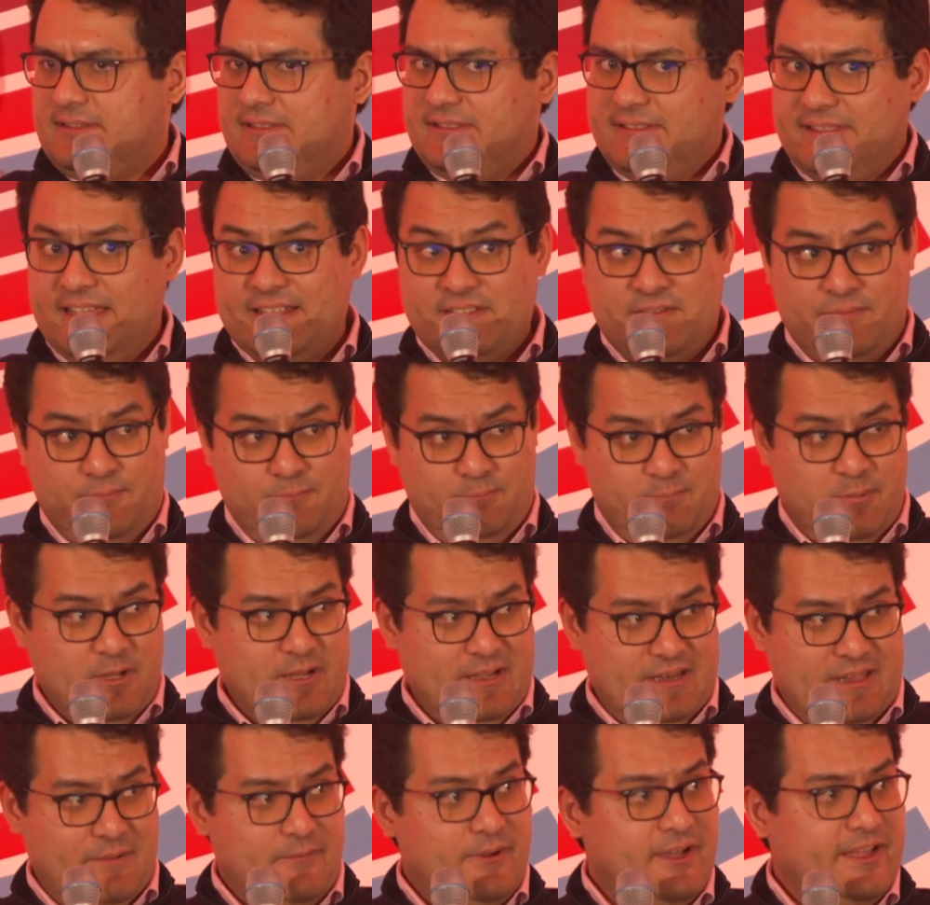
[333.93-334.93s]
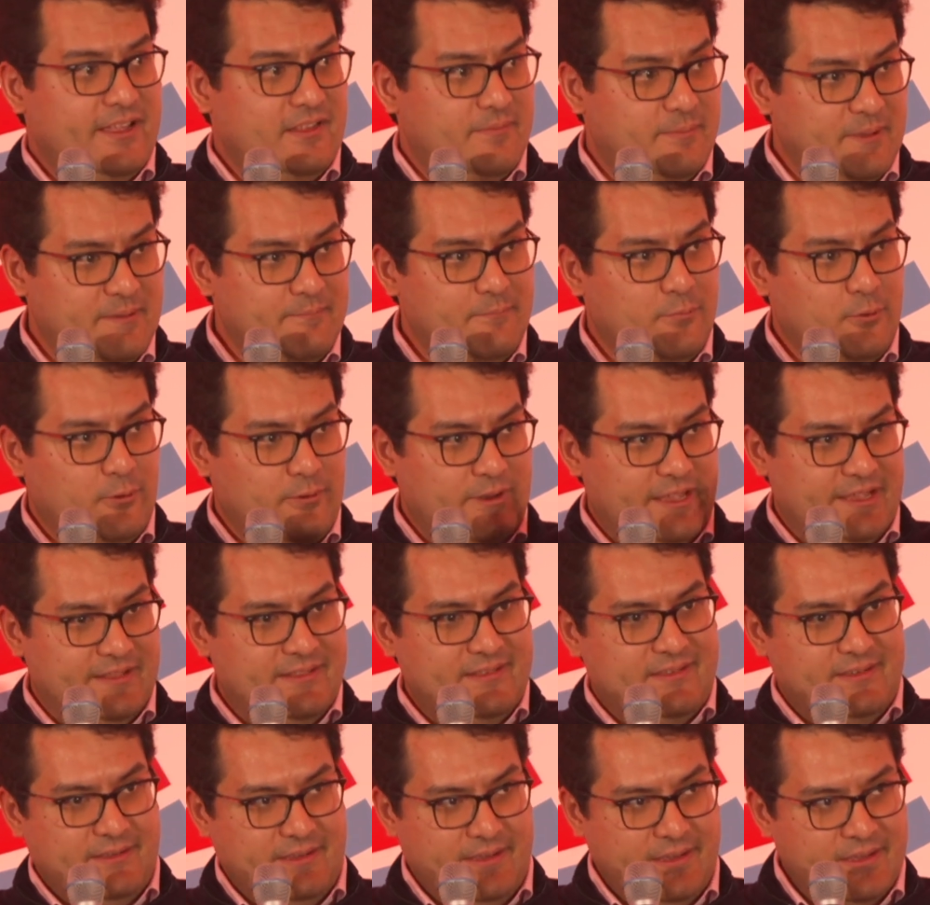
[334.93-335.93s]
And that's partly why it's been brought
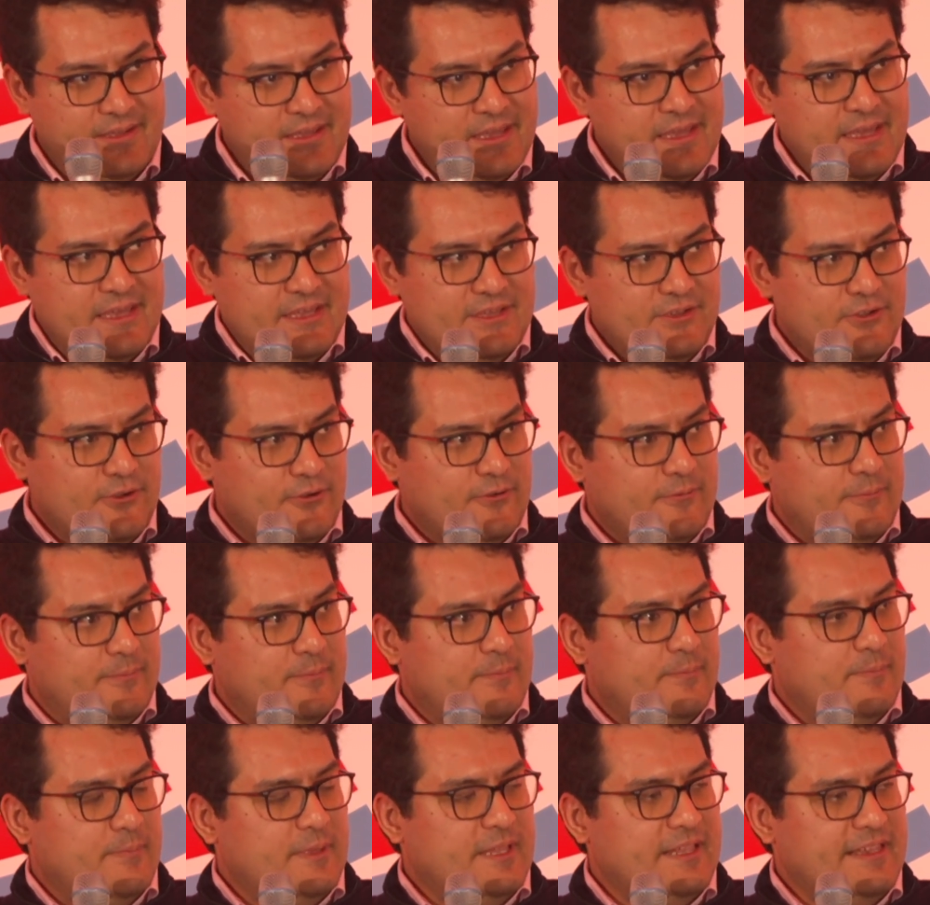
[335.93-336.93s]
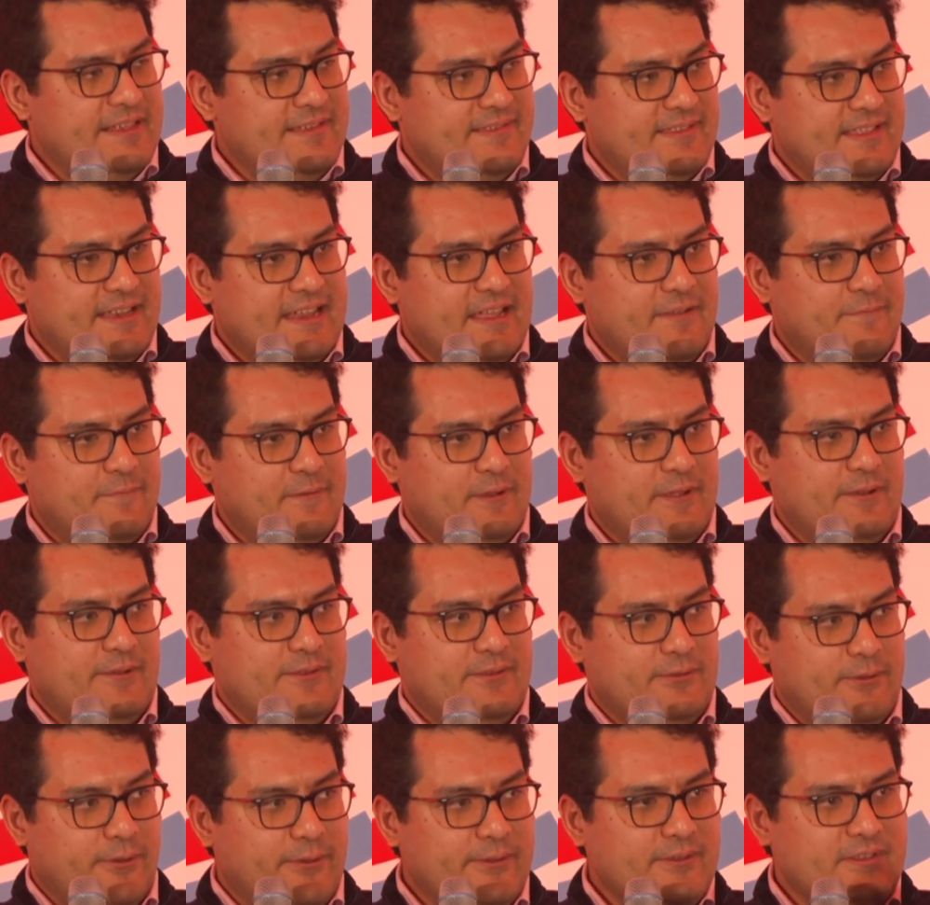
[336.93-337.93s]
into Europe, Middle East, and Africa. It's
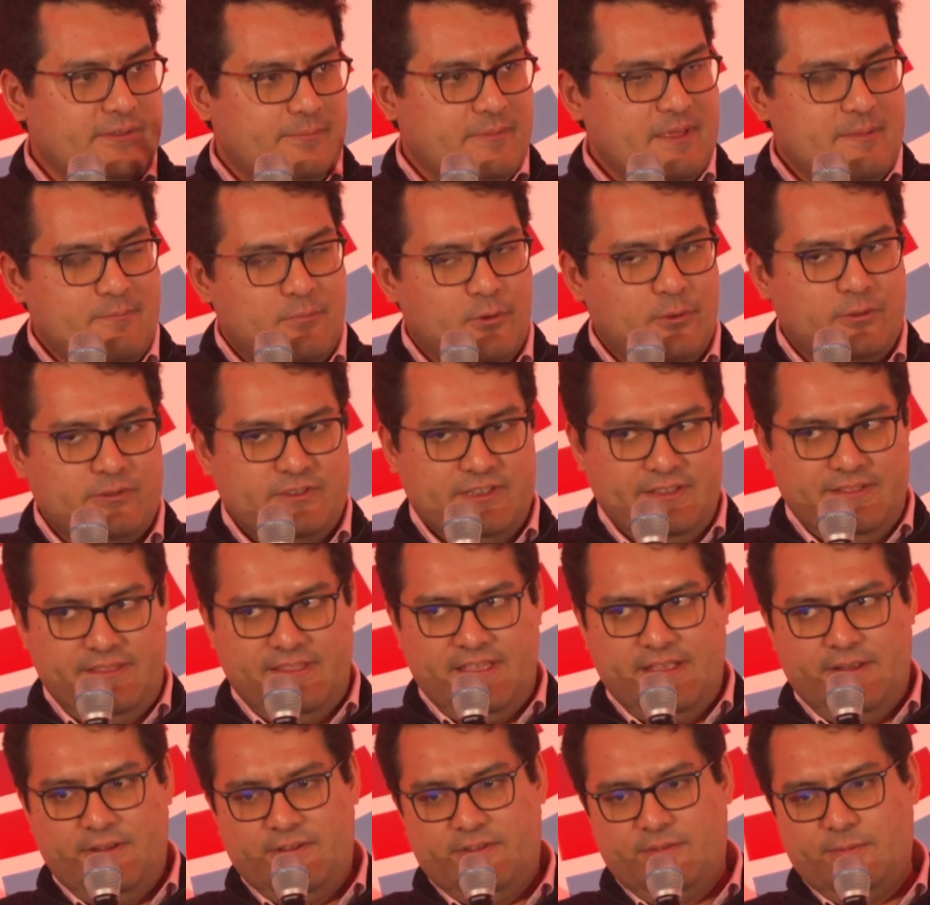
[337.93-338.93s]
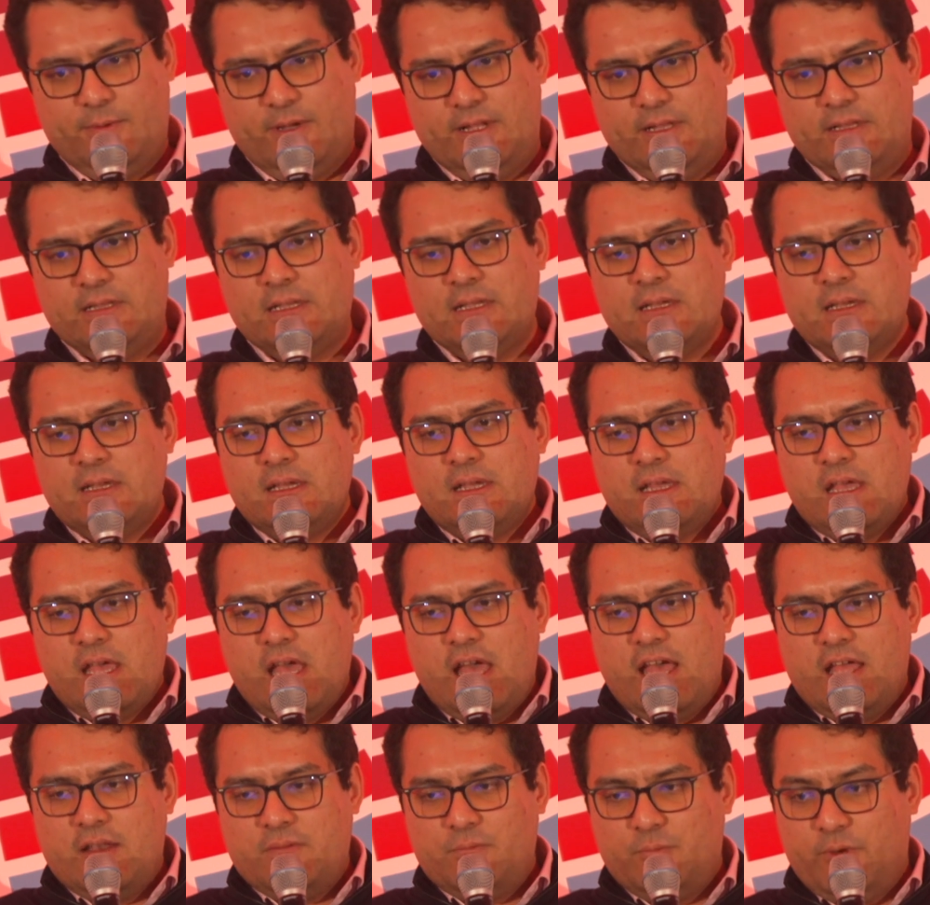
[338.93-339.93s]
going to be brought in there as well.
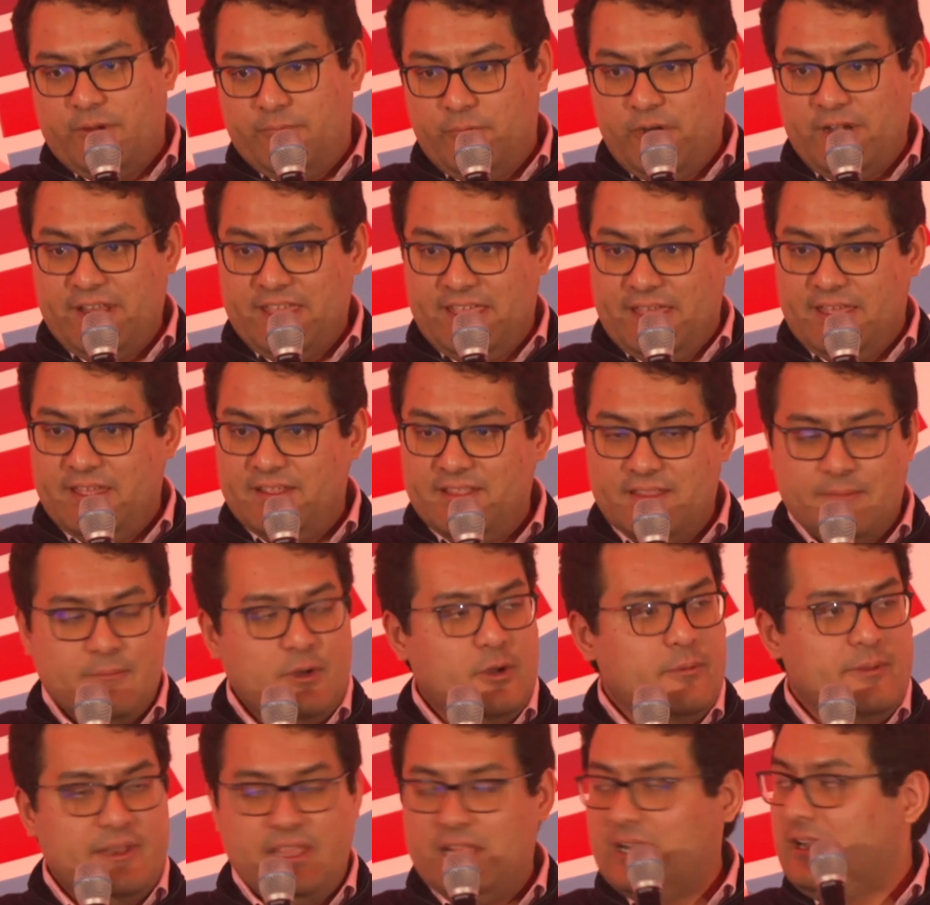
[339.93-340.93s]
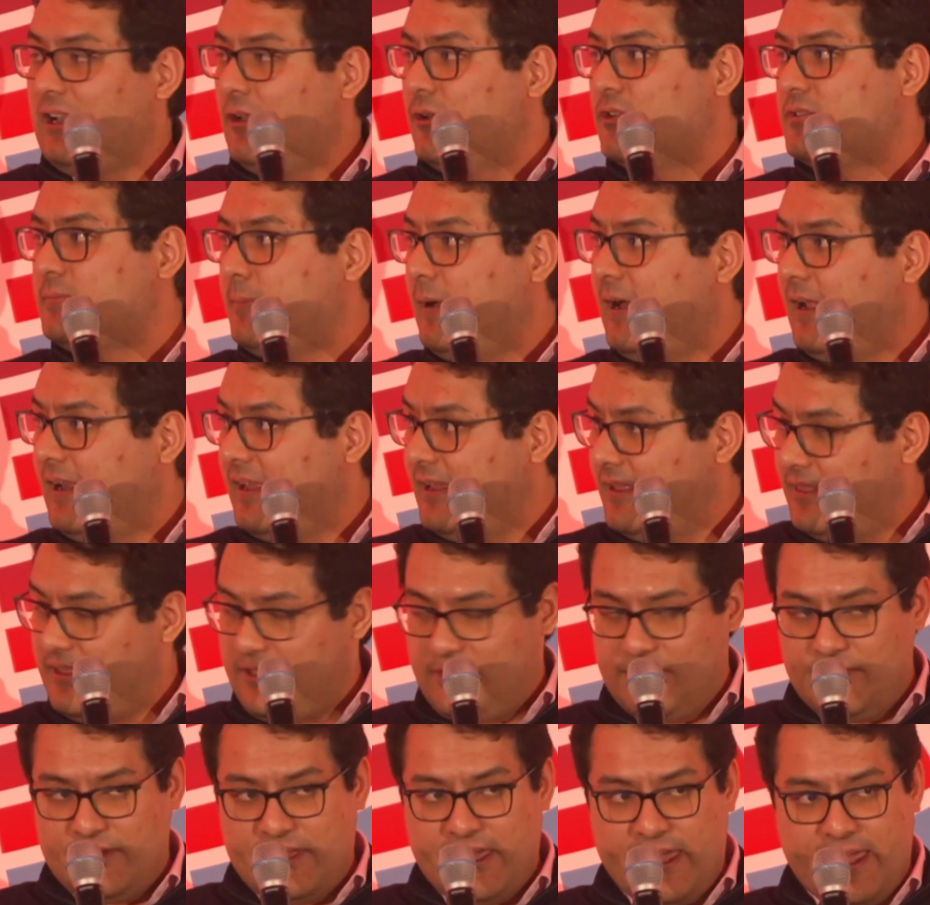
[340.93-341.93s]
And we're running it at the moment in closed pilot in the
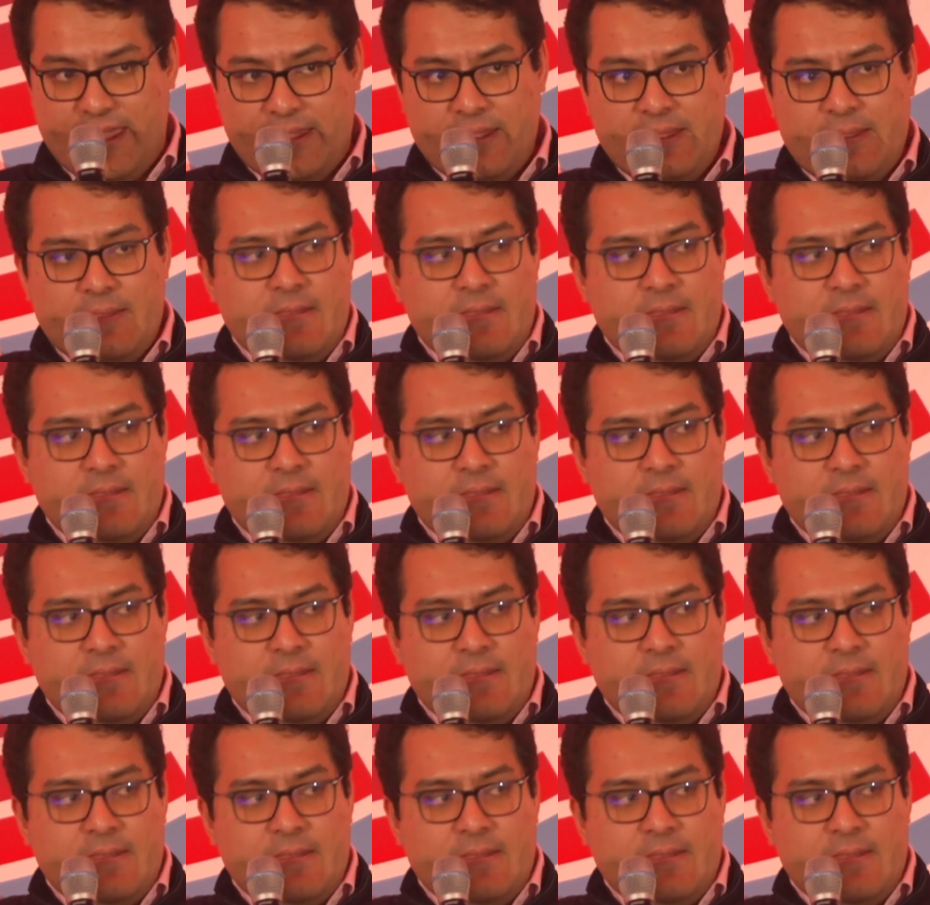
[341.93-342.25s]
UK.